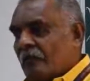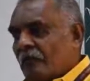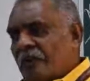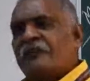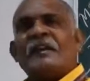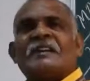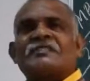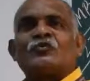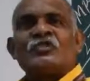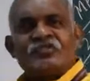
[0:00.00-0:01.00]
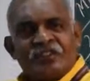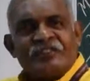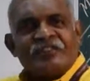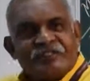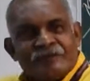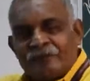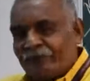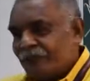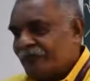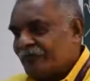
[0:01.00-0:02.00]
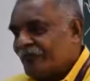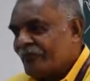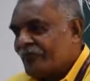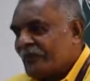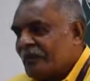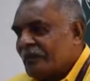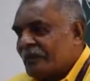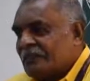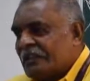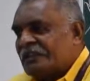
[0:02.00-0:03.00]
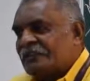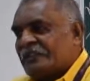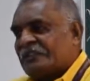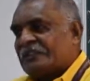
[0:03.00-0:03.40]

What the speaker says: When we ask questions, these features